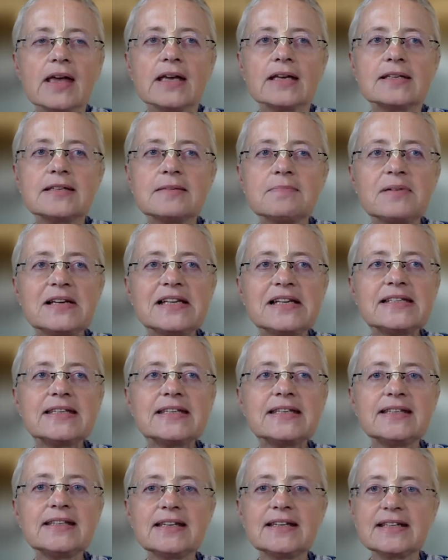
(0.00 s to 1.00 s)

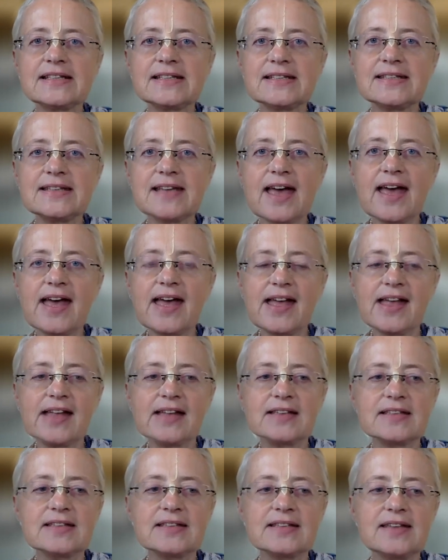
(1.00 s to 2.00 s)
Simplicity in a
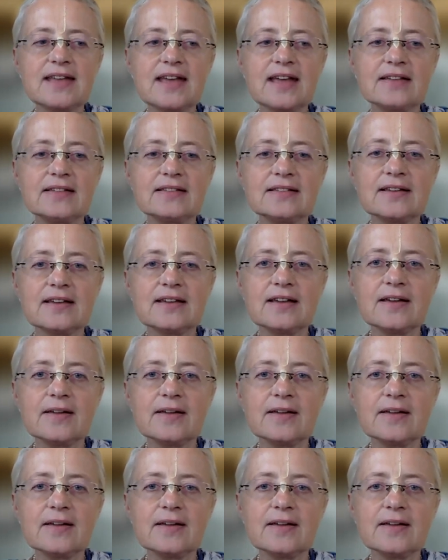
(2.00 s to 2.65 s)
sense that